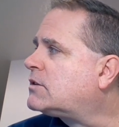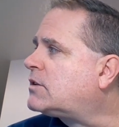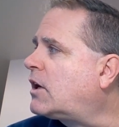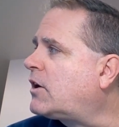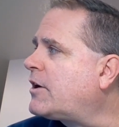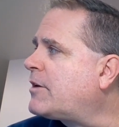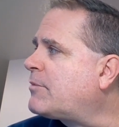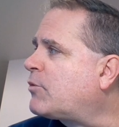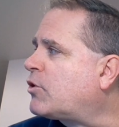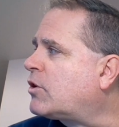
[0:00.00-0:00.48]

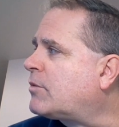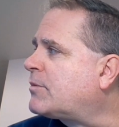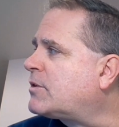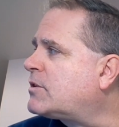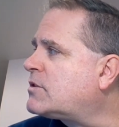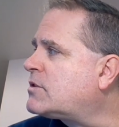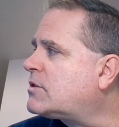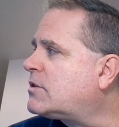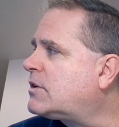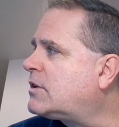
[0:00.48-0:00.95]
Sorry,
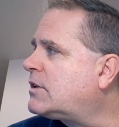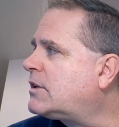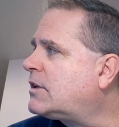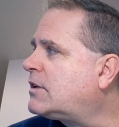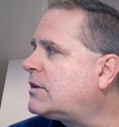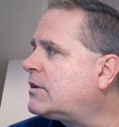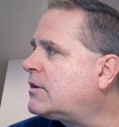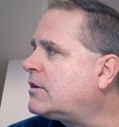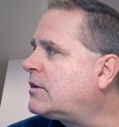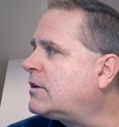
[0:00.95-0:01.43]
Mormons.
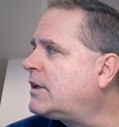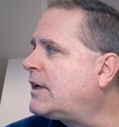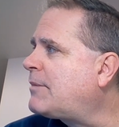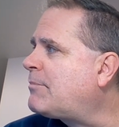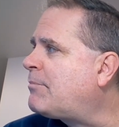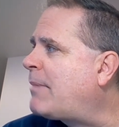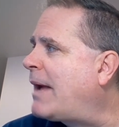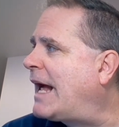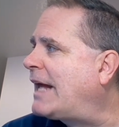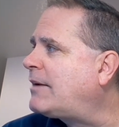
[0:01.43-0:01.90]
You can
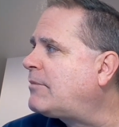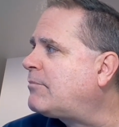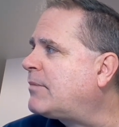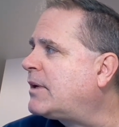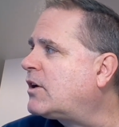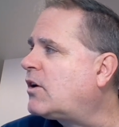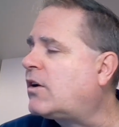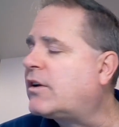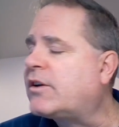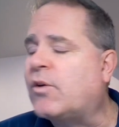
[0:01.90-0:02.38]
get mad at
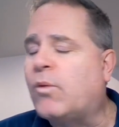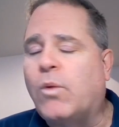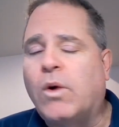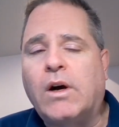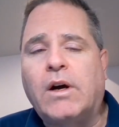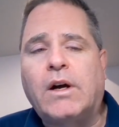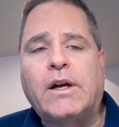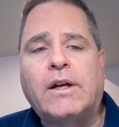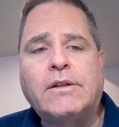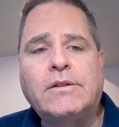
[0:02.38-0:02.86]
me all you
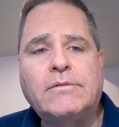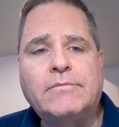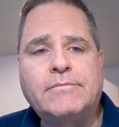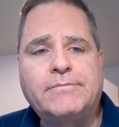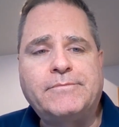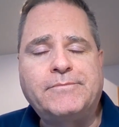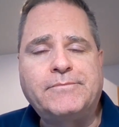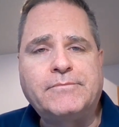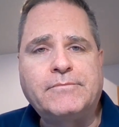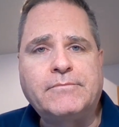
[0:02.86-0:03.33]
want,
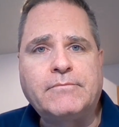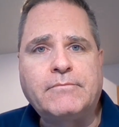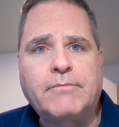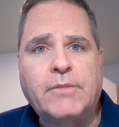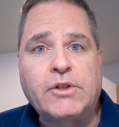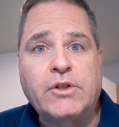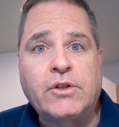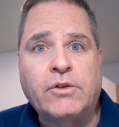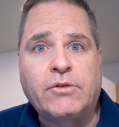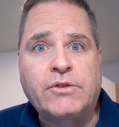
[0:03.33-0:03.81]

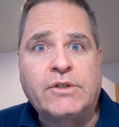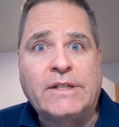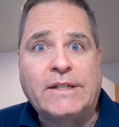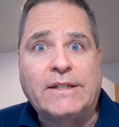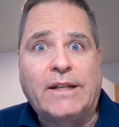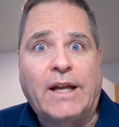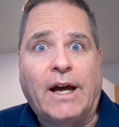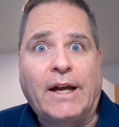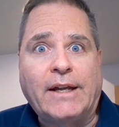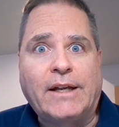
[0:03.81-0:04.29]
but you're
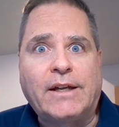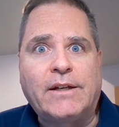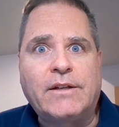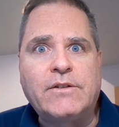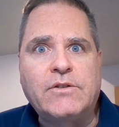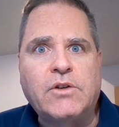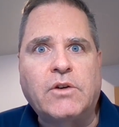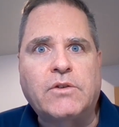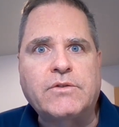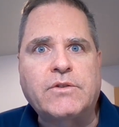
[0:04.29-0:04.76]

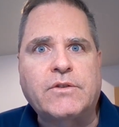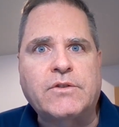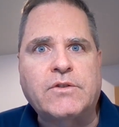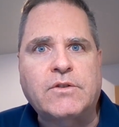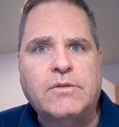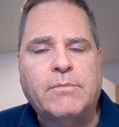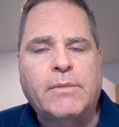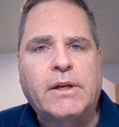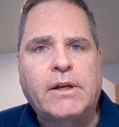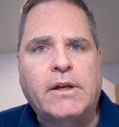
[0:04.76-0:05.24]
denying Joseph
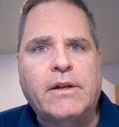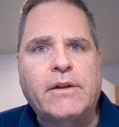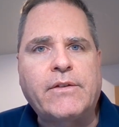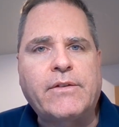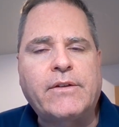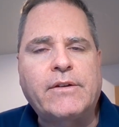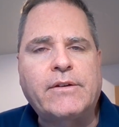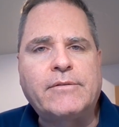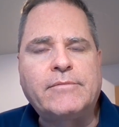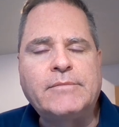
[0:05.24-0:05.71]

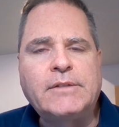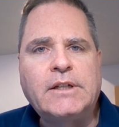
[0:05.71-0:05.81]
Smith.